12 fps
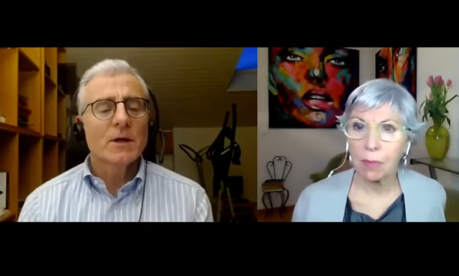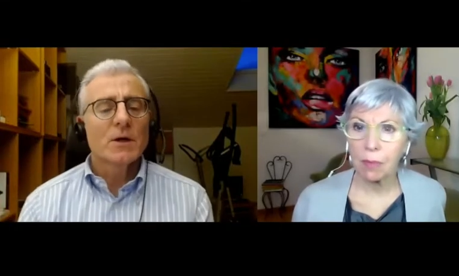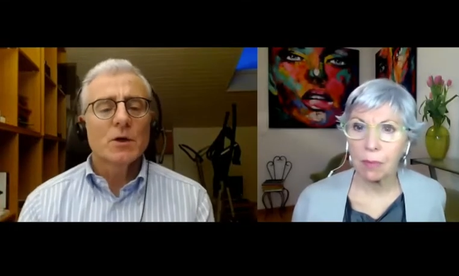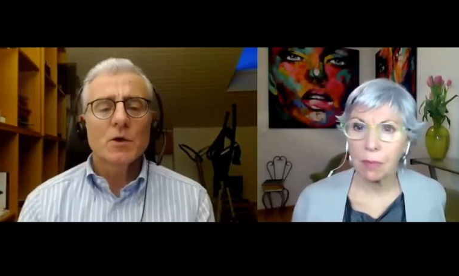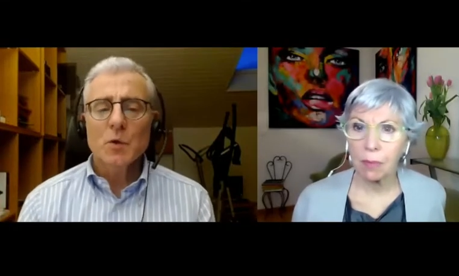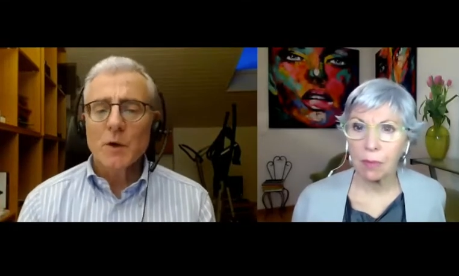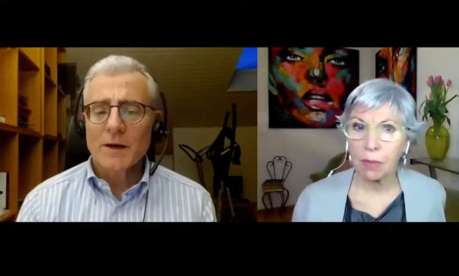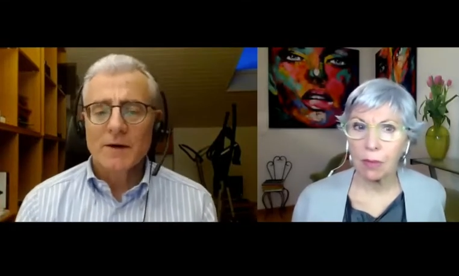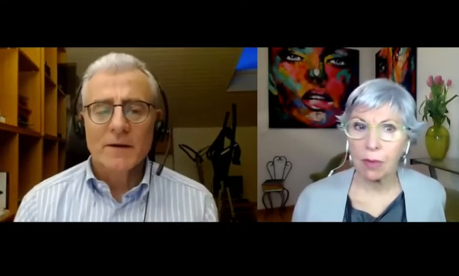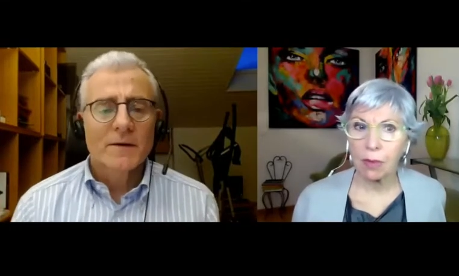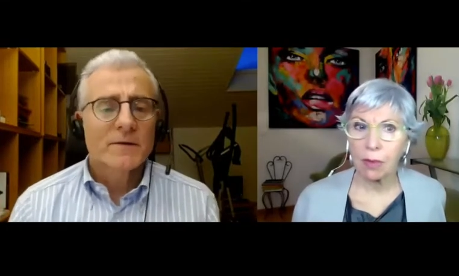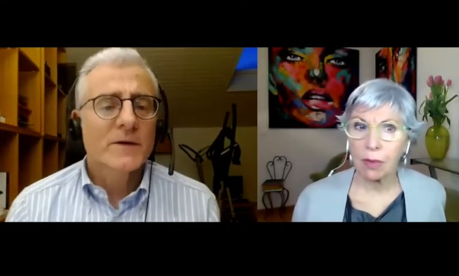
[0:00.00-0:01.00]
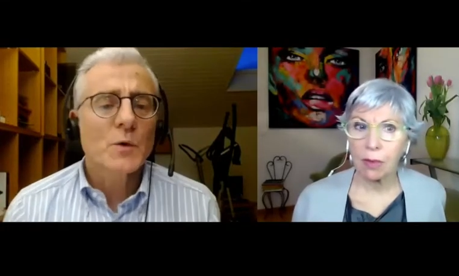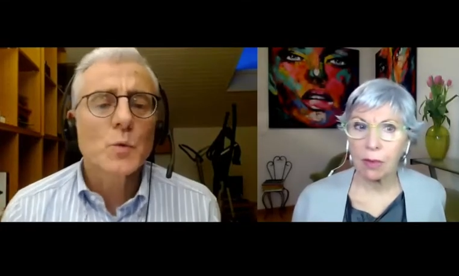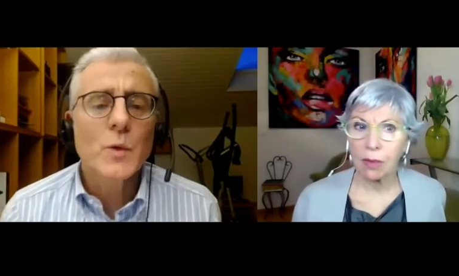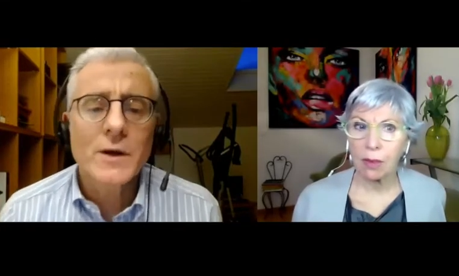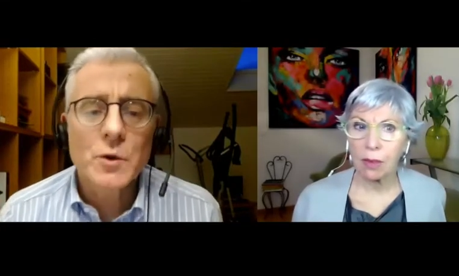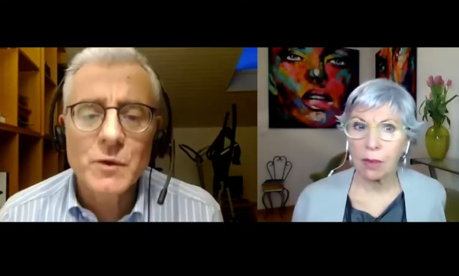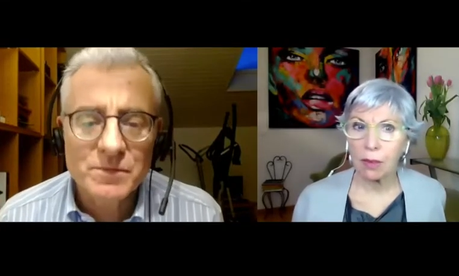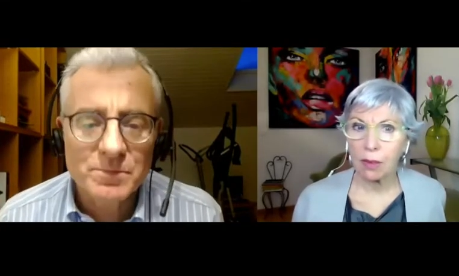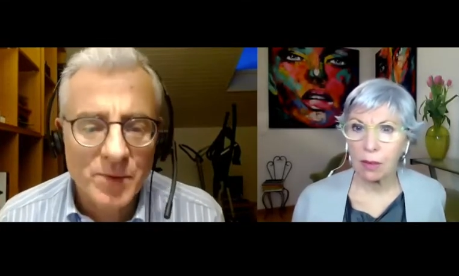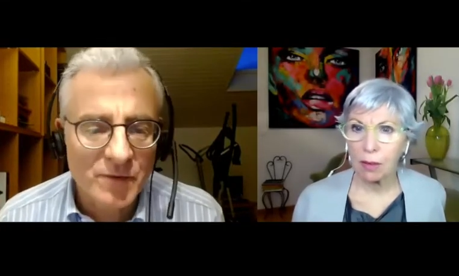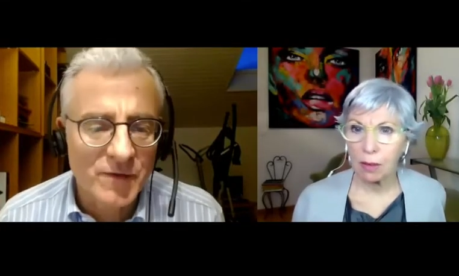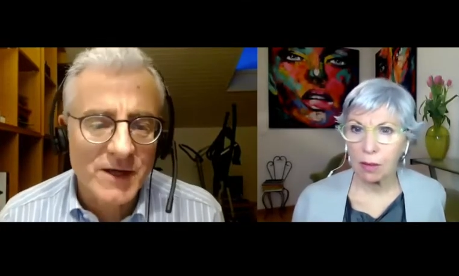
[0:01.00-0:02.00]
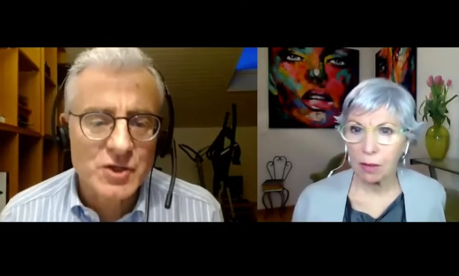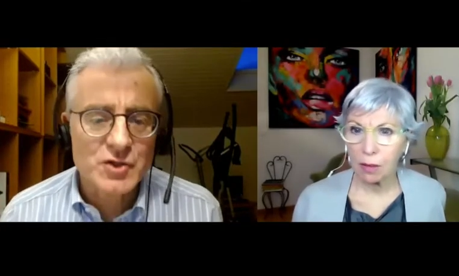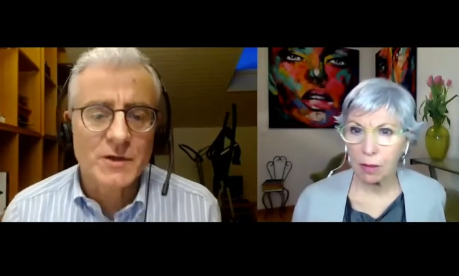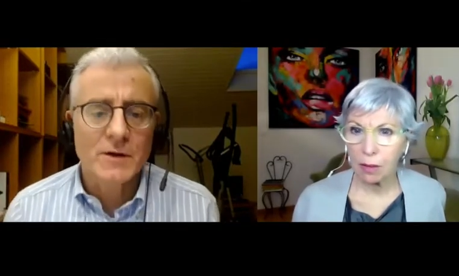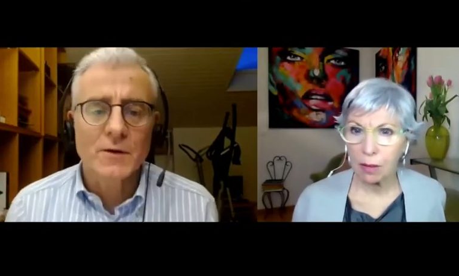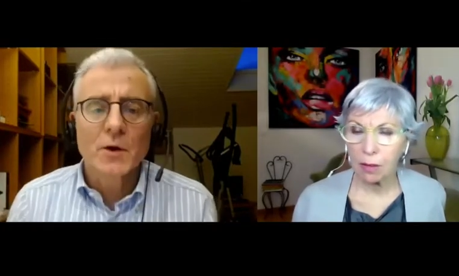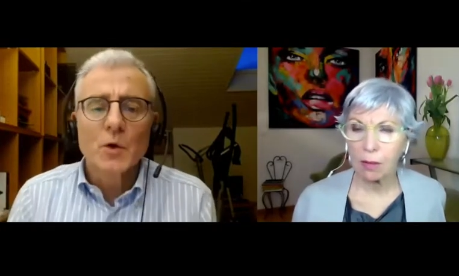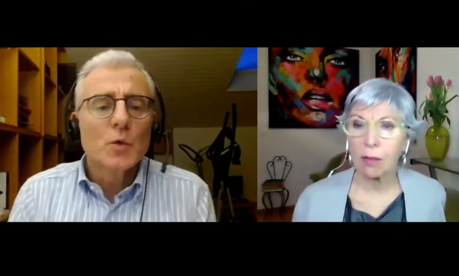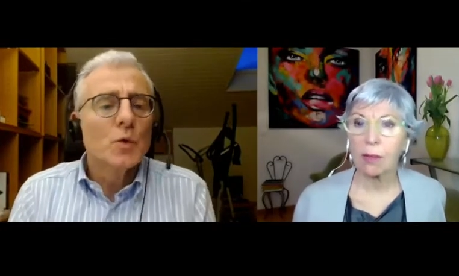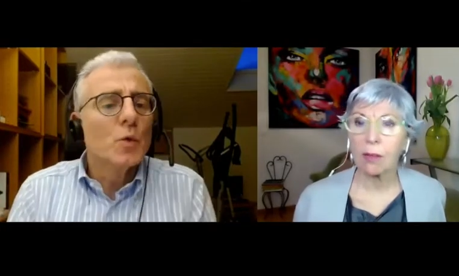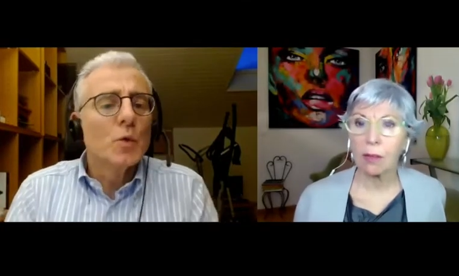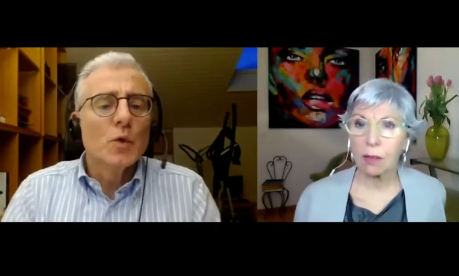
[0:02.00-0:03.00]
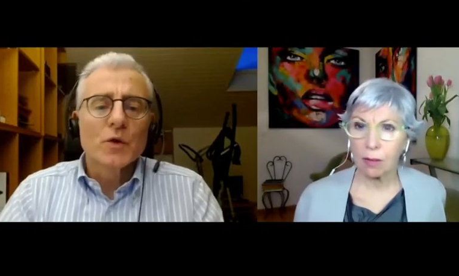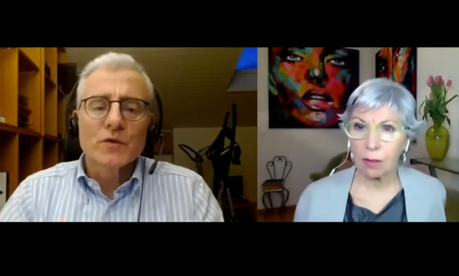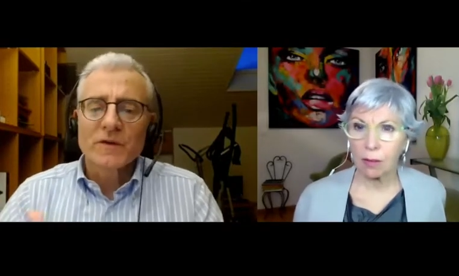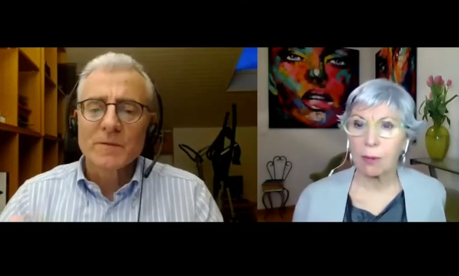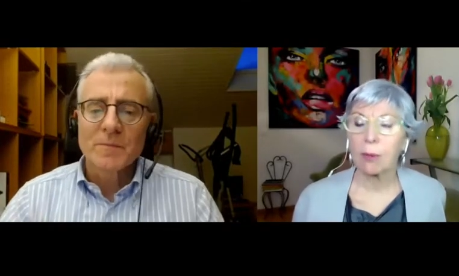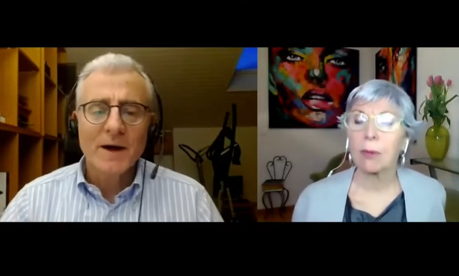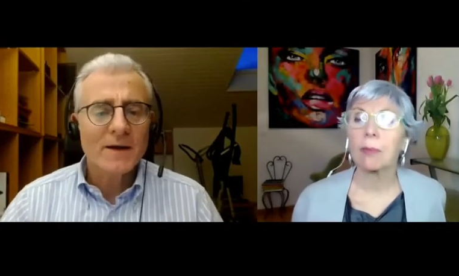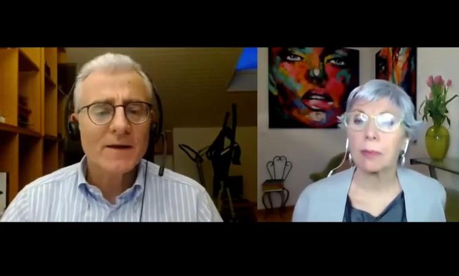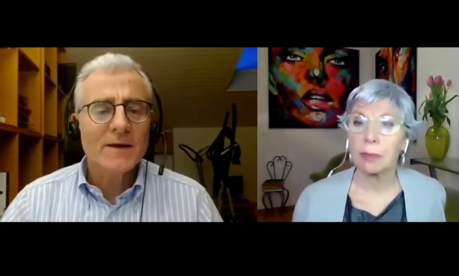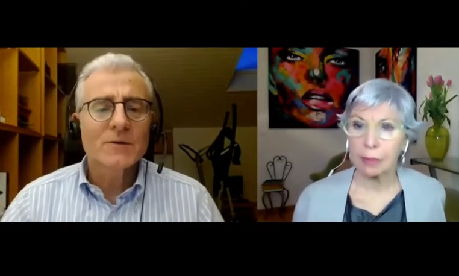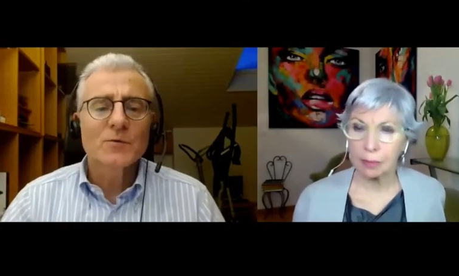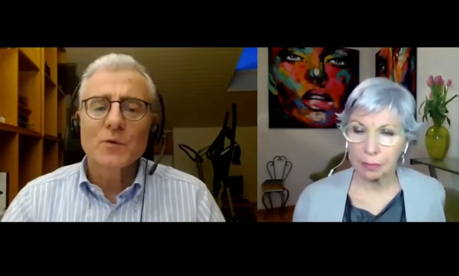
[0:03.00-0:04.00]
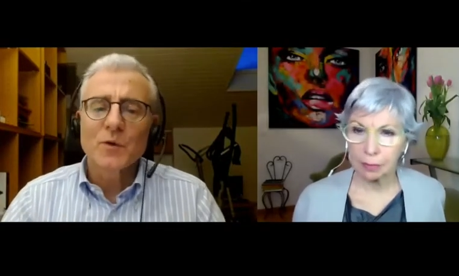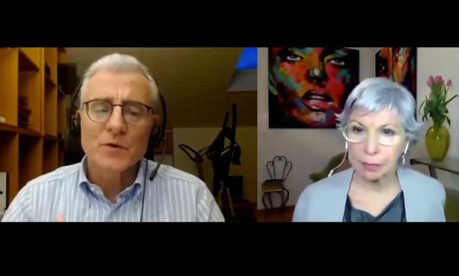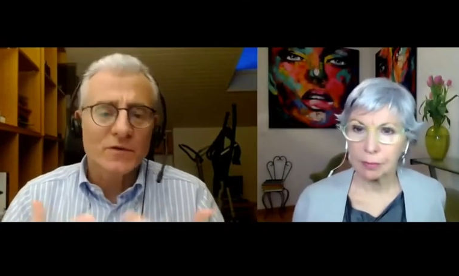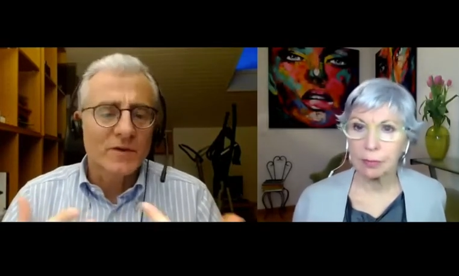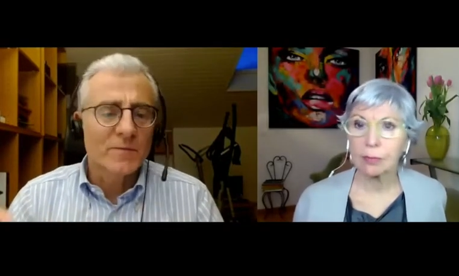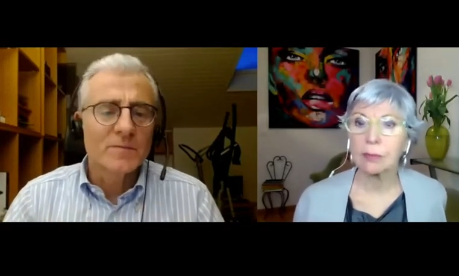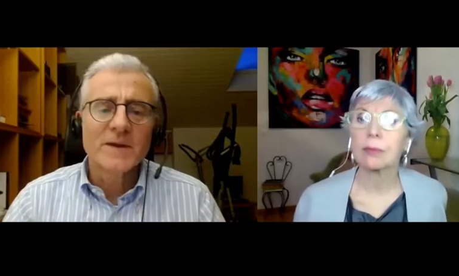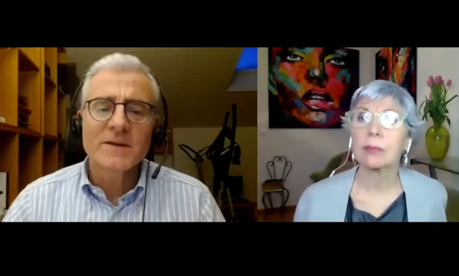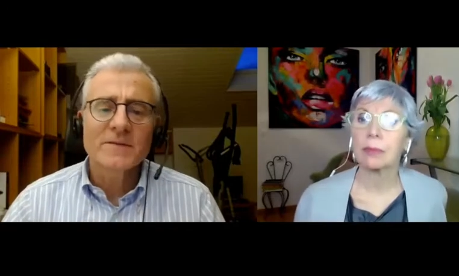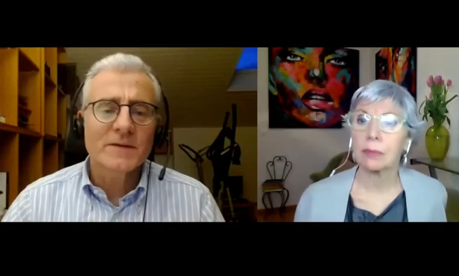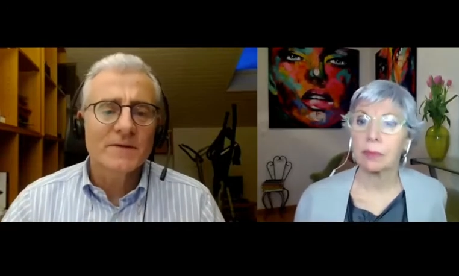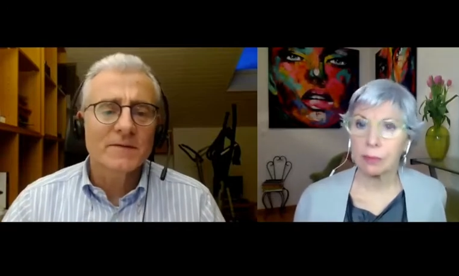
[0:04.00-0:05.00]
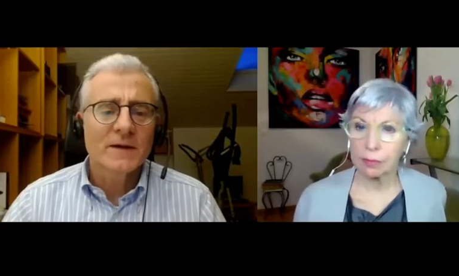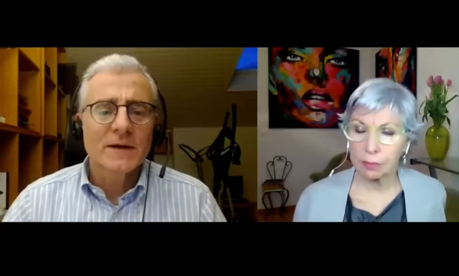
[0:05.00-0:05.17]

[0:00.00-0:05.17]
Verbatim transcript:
Speaker 1: you are someone who is professional, who knows the market, who knows the business,